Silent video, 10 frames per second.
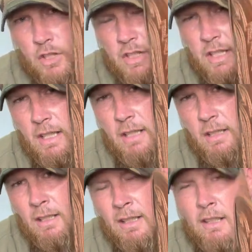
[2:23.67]
see
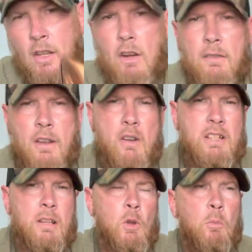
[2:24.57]
they're at a very
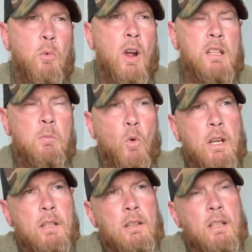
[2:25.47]
similar price point.